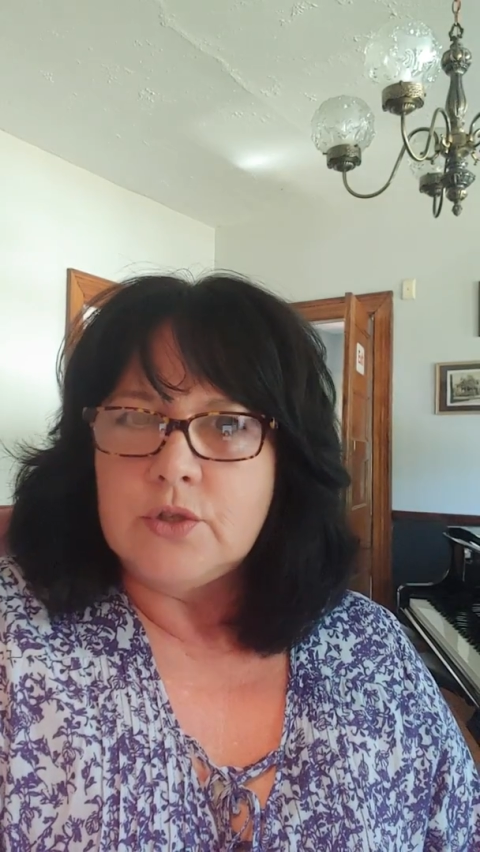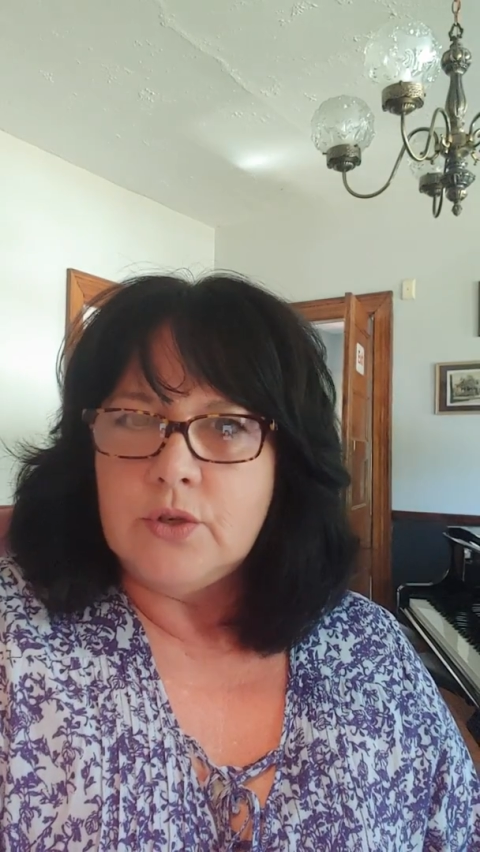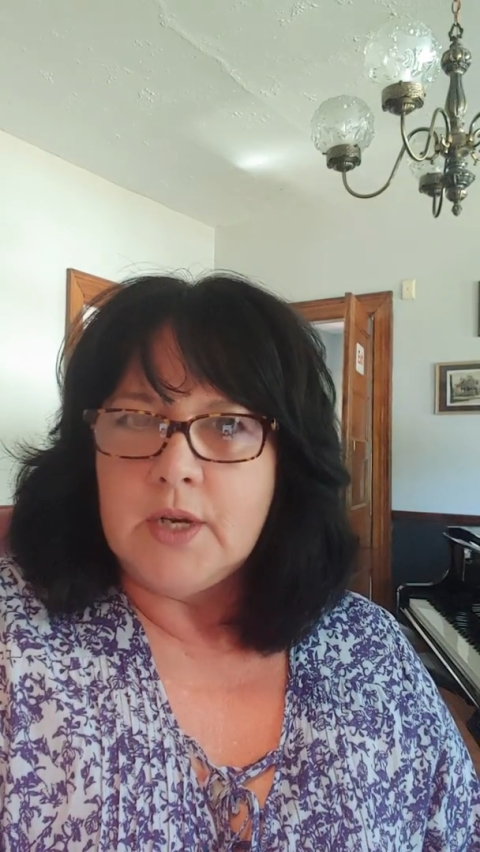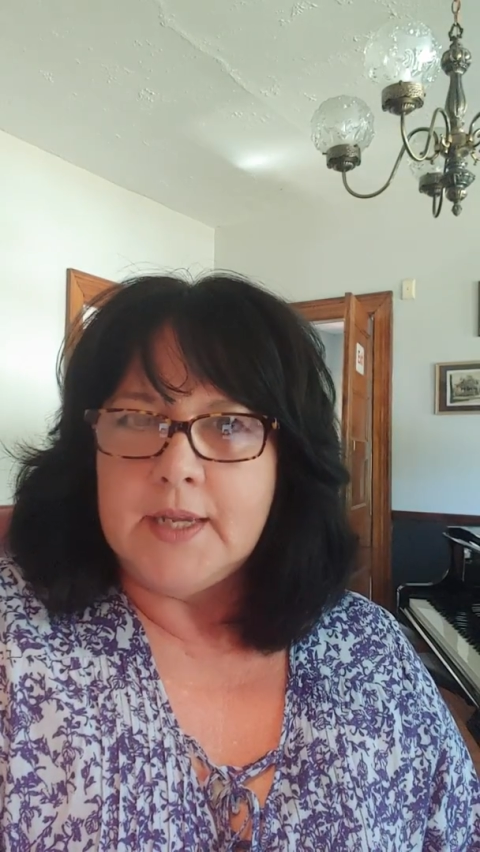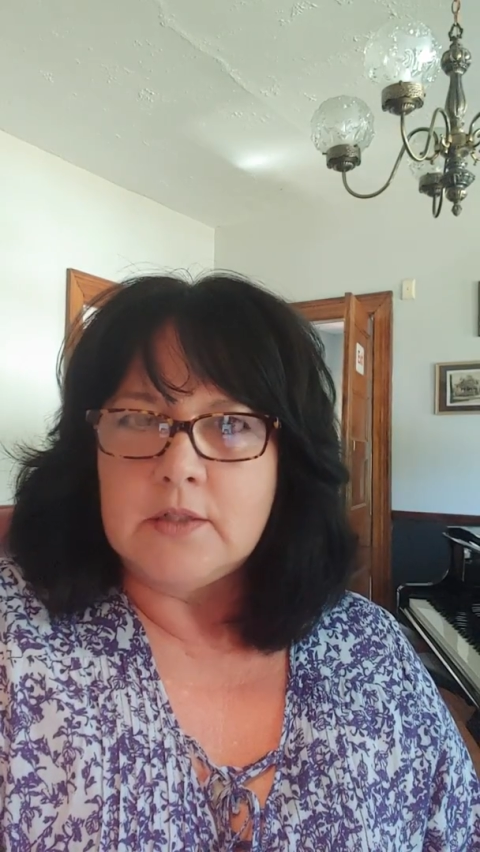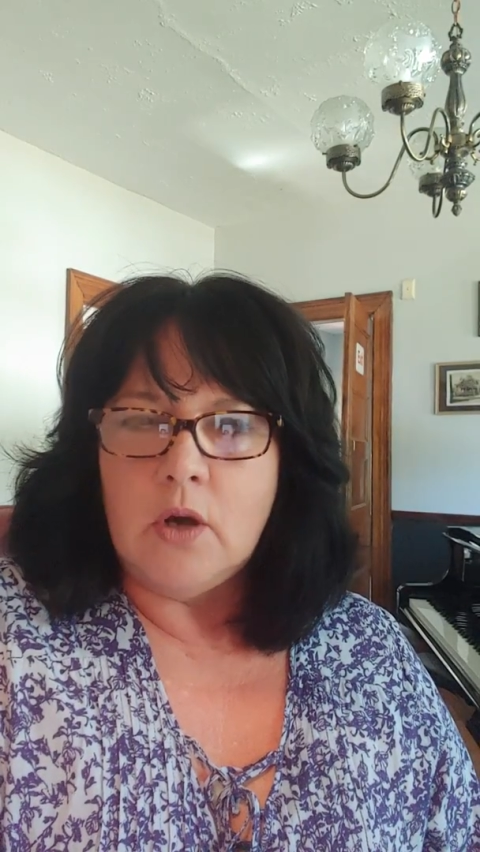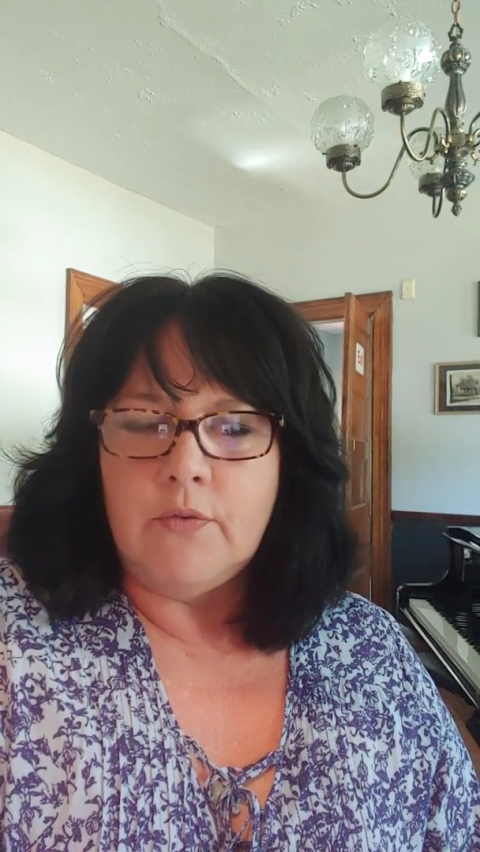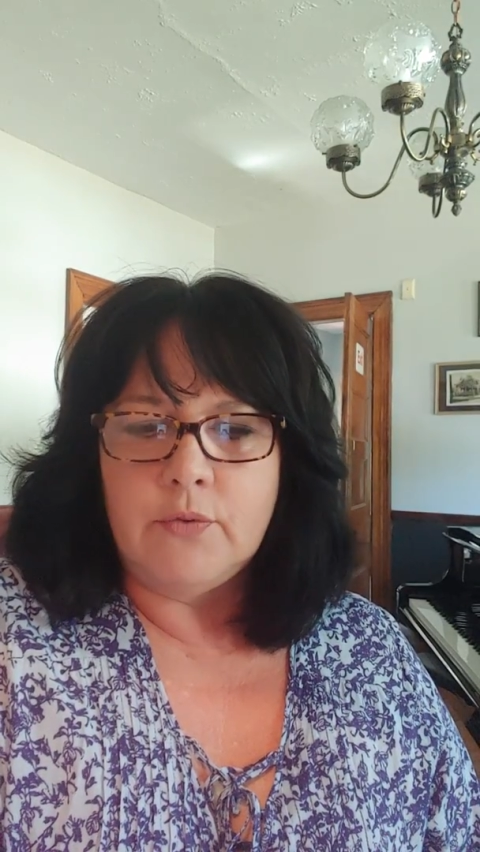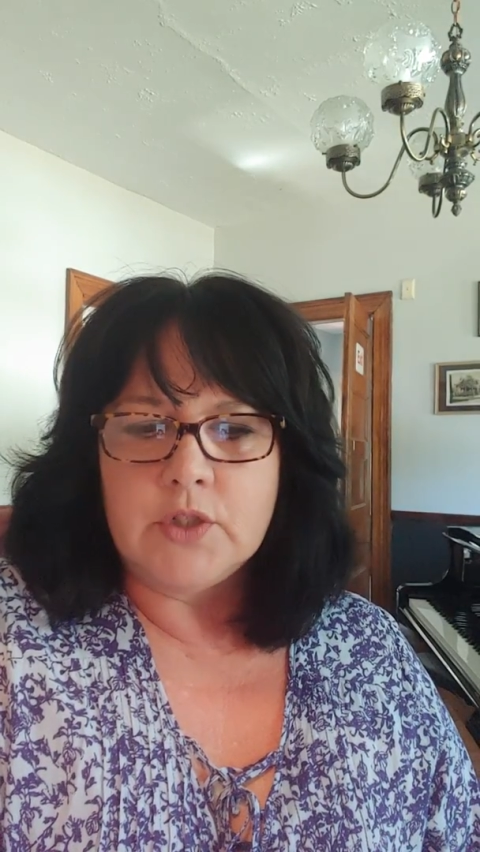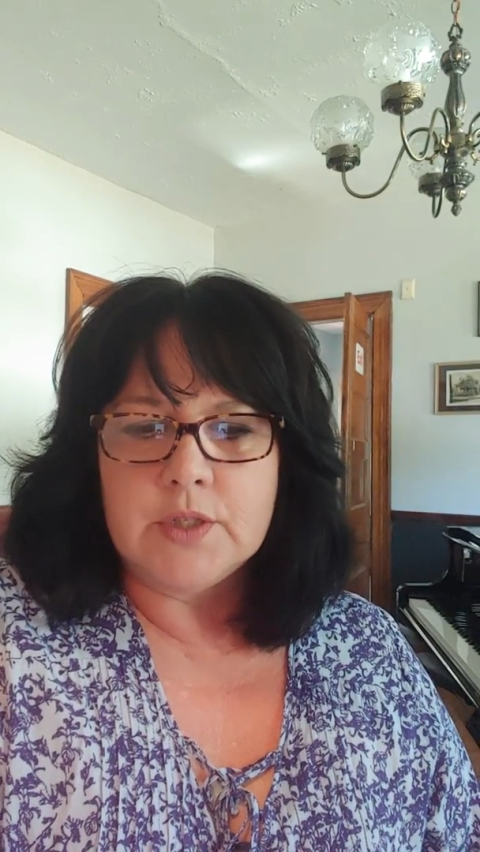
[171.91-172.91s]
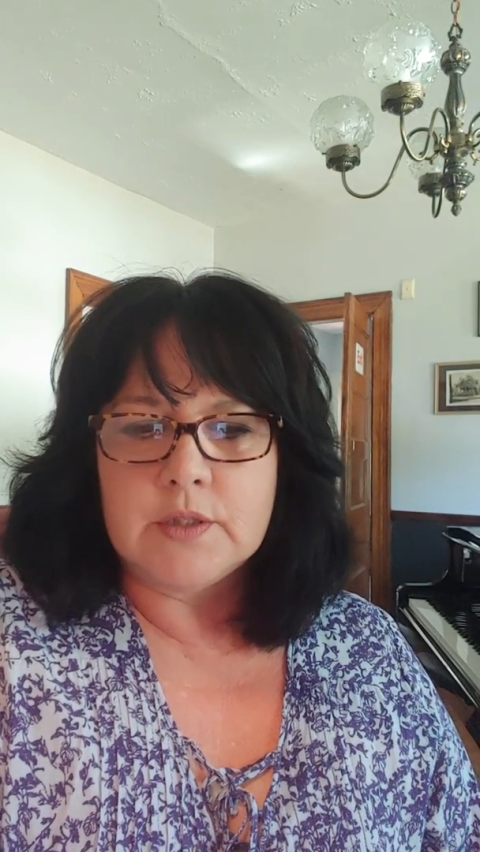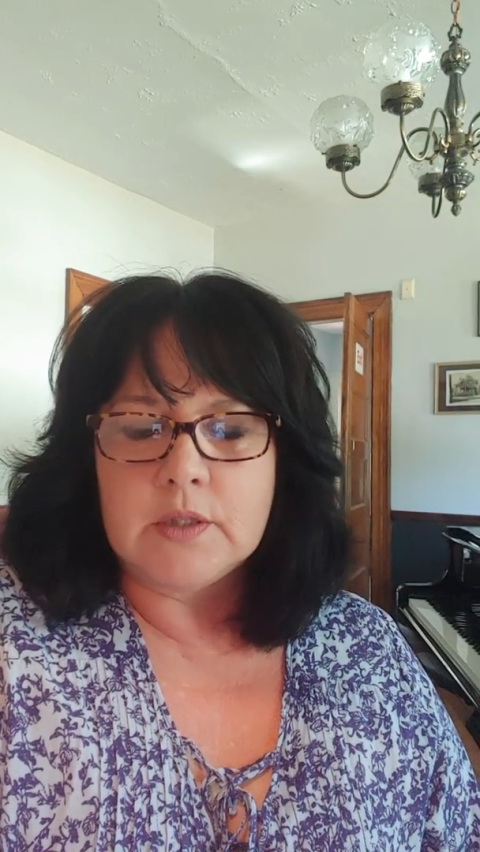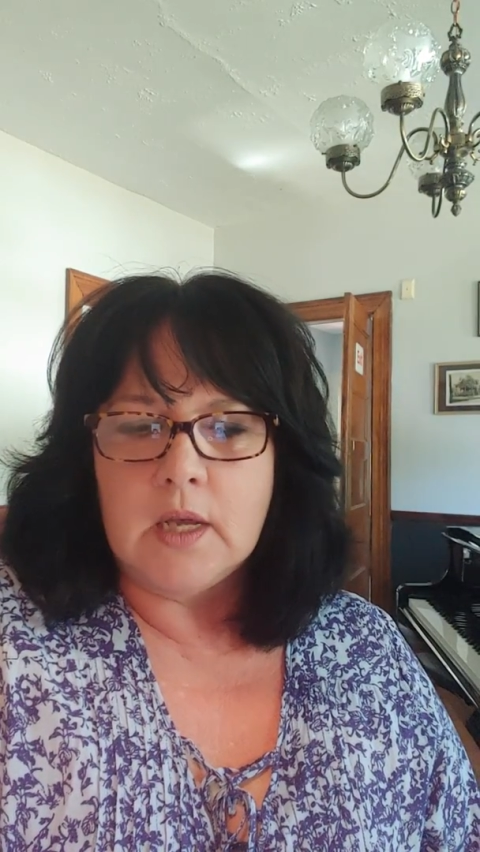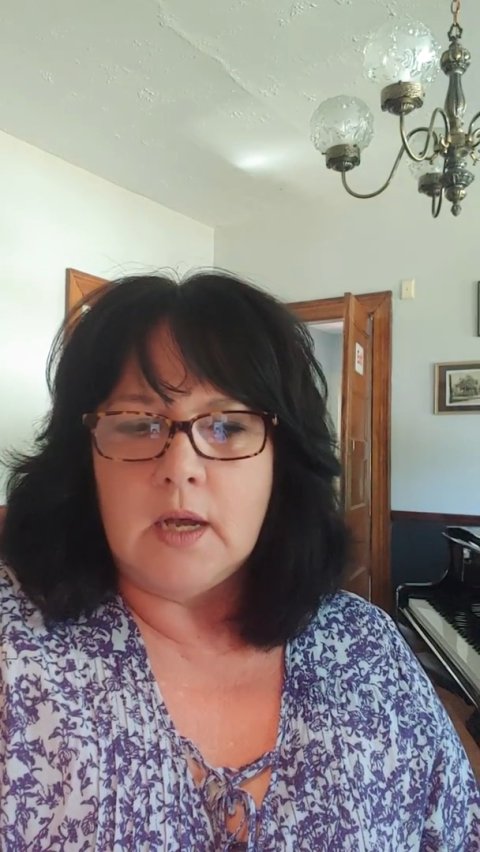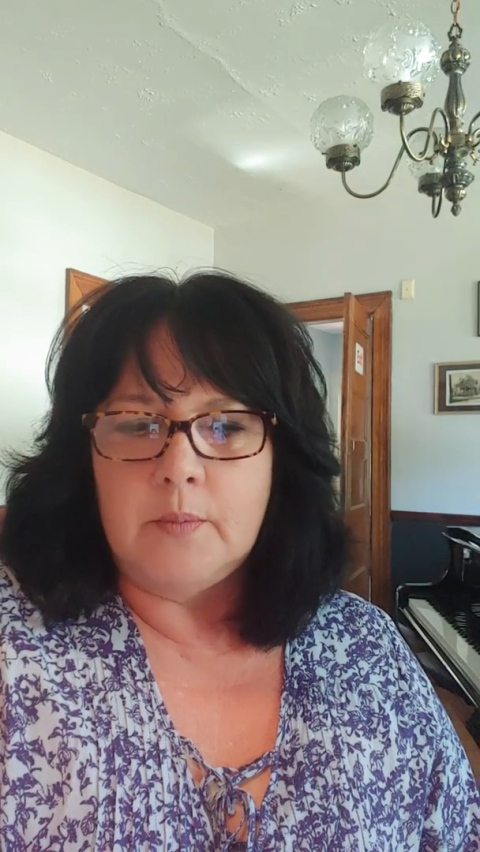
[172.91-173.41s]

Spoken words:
2 days off, which is